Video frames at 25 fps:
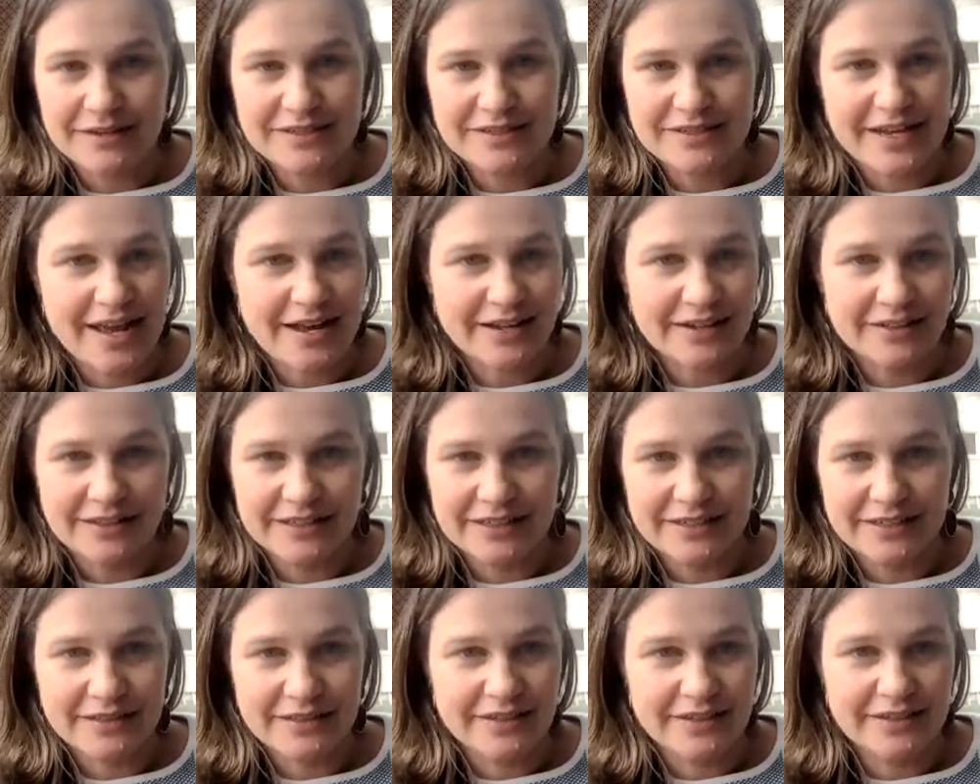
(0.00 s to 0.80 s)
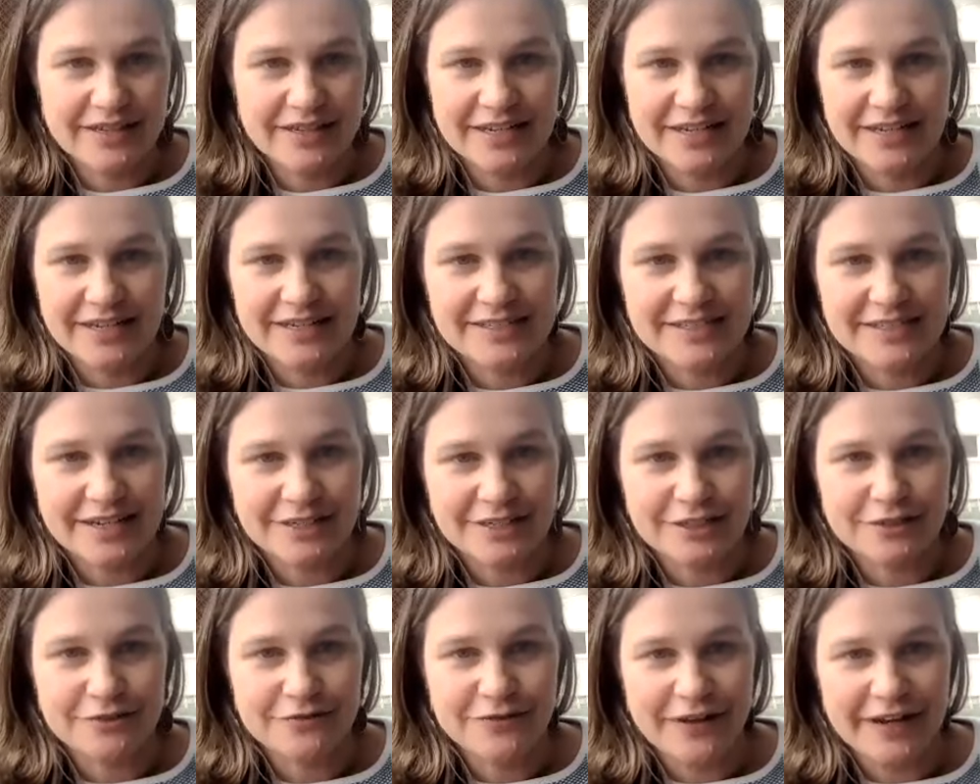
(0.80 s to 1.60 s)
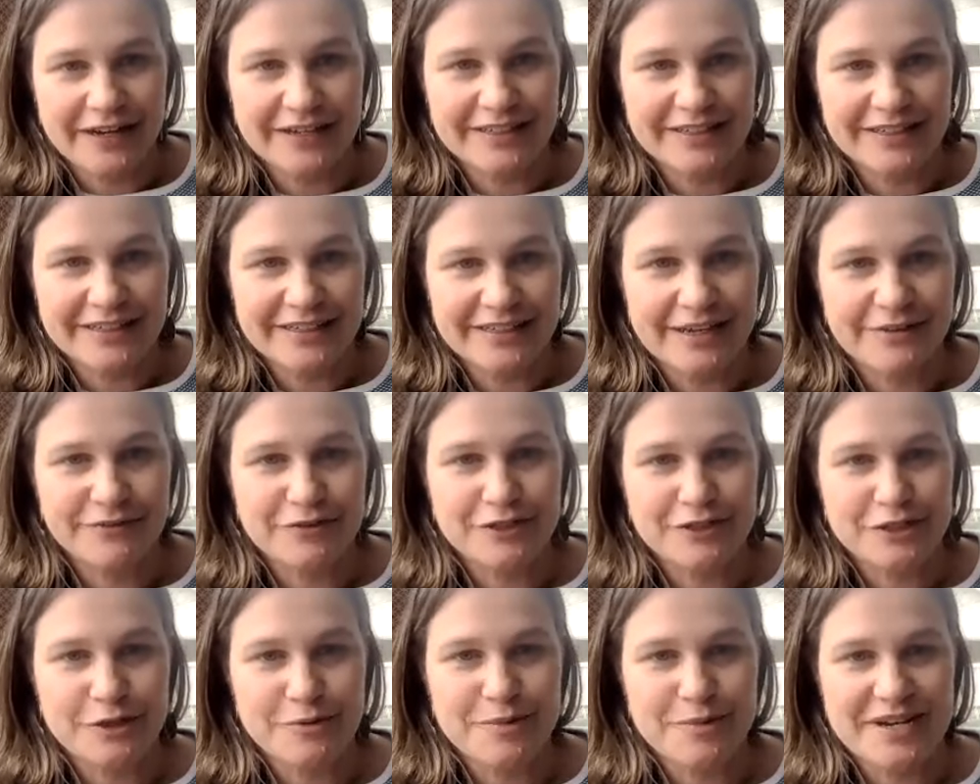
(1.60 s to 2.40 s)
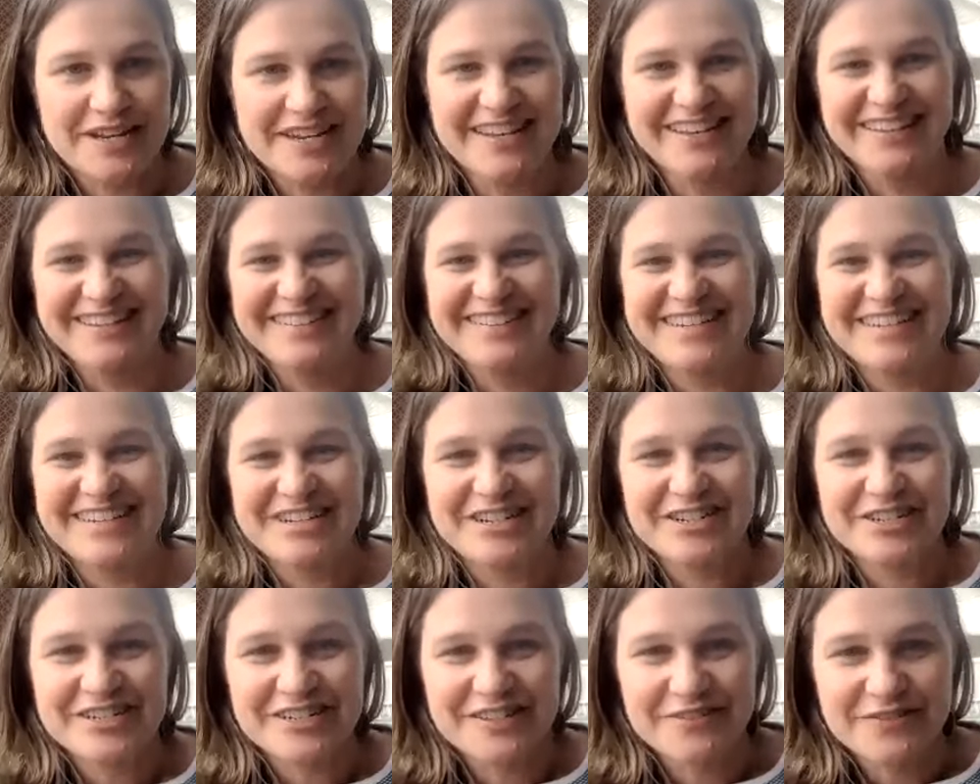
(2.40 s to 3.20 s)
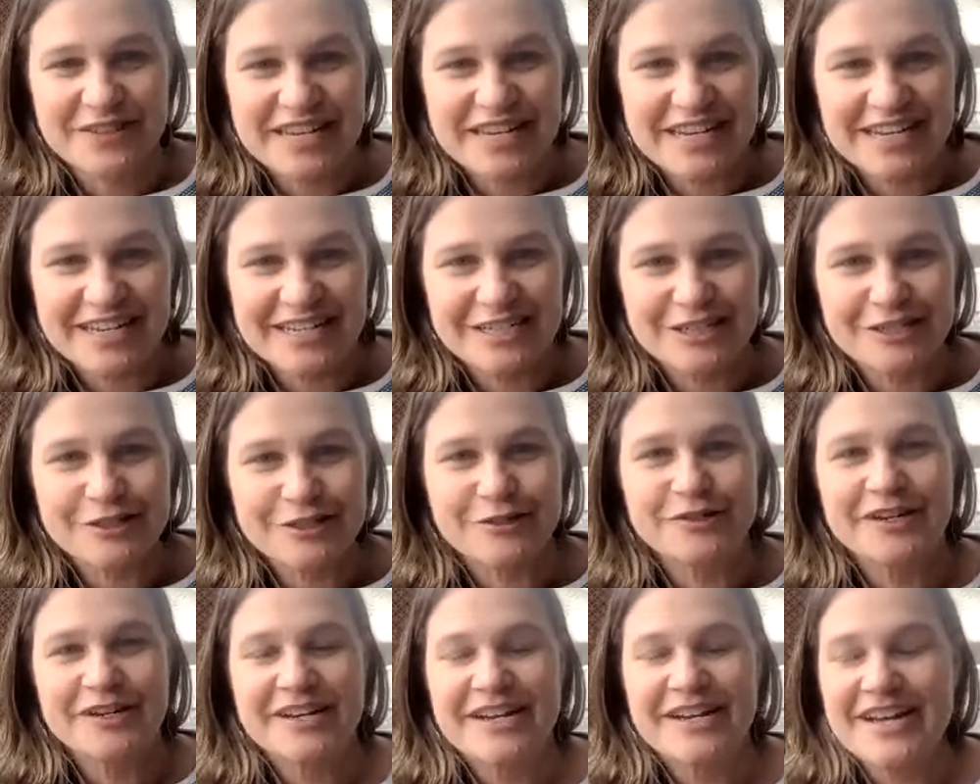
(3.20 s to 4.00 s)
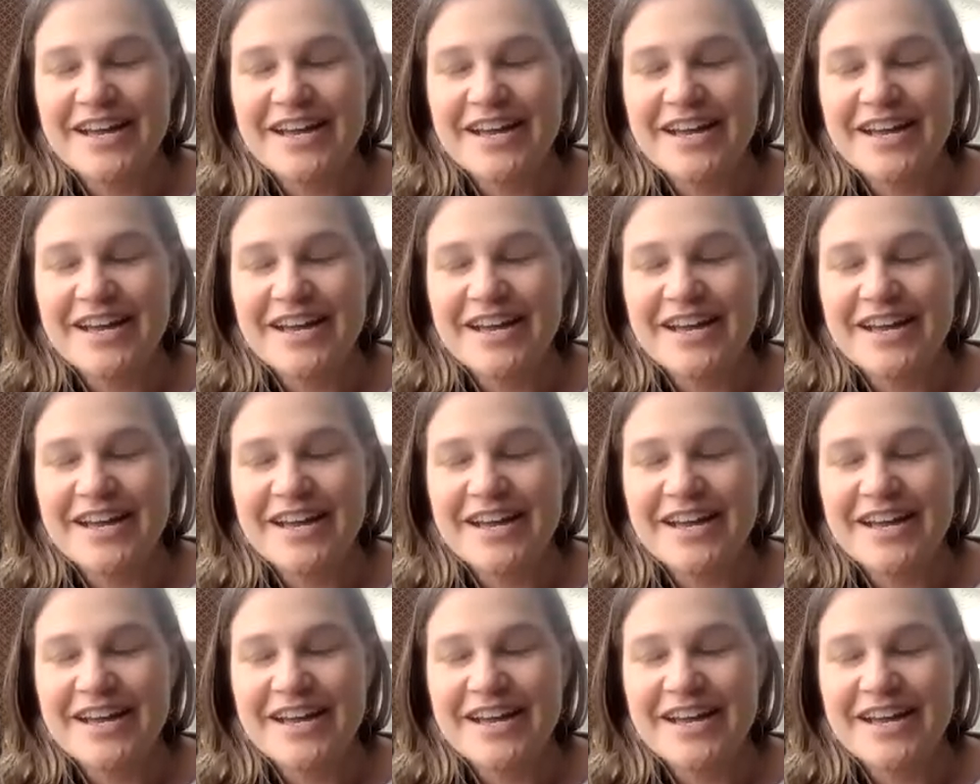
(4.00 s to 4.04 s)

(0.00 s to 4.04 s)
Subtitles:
tackling the heating sector finally after so many years of needing to.